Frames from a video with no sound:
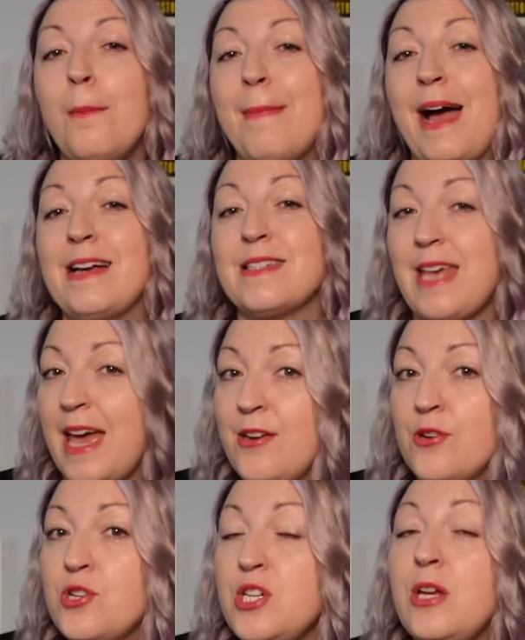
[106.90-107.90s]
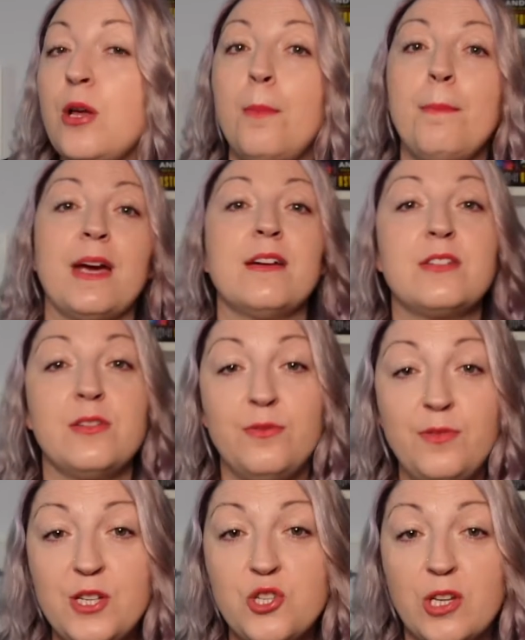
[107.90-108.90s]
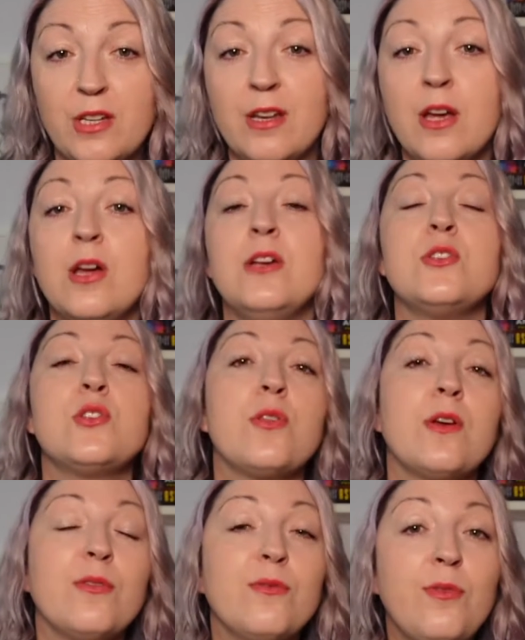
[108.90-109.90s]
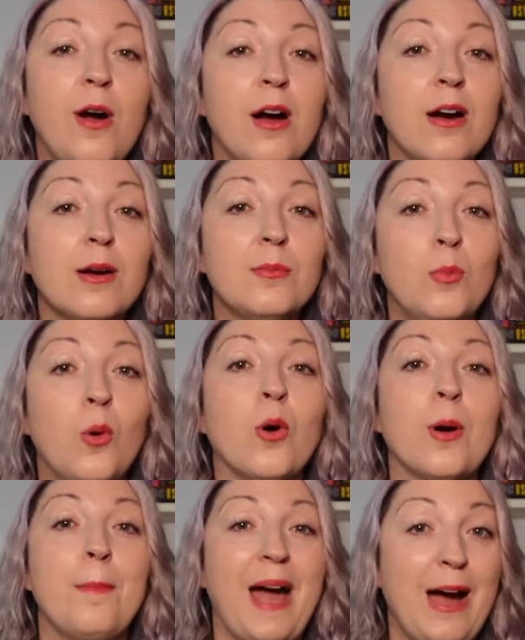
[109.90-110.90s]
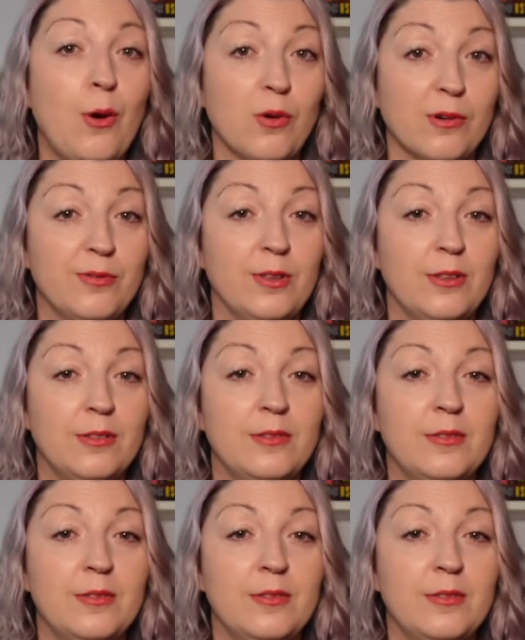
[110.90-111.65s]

mass energy compared to fission, so they're far more powerful.